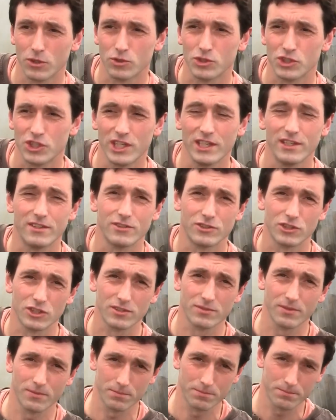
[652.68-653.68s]
cheat.
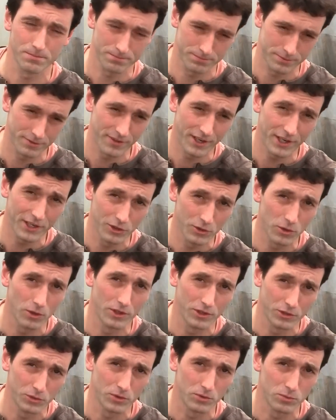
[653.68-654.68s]
Just providing you
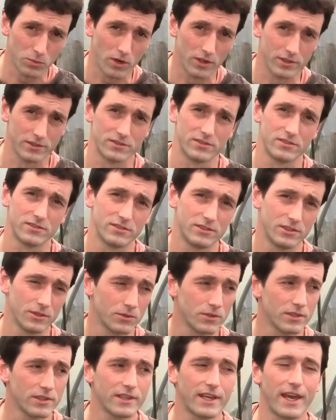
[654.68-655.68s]
only do it once.
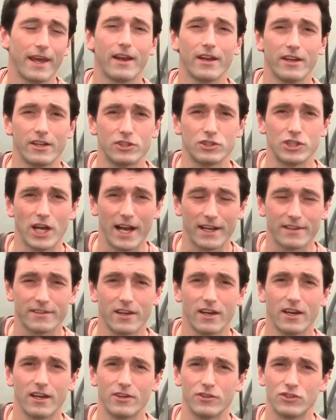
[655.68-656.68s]
You couldn't get in a
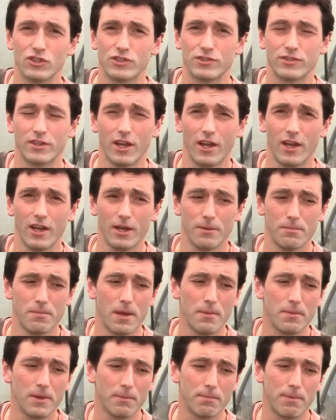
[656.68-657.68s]
tractor and just
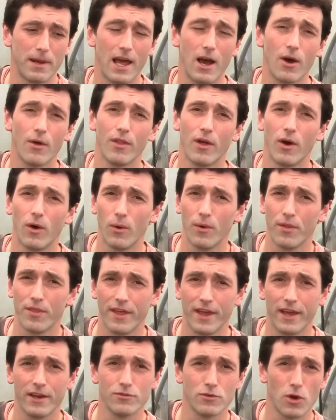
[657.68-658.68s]
maybe plow the whole
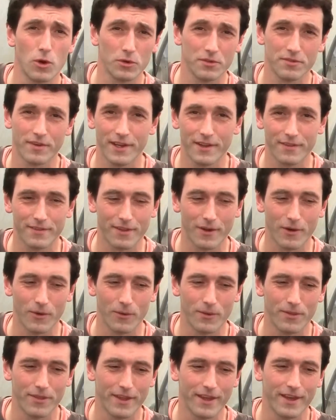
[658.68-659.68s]
thing, rotate the
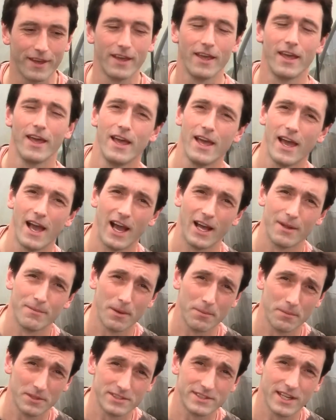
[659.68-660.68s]
whole thing, and
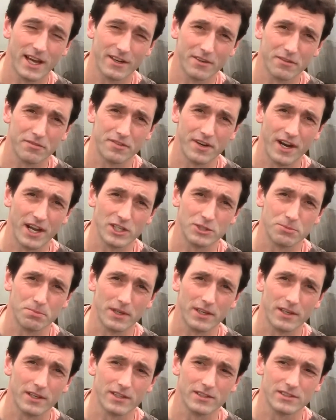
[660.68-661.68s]
maybe start afresh,
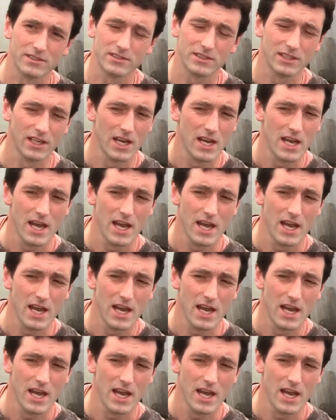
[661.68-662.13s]
because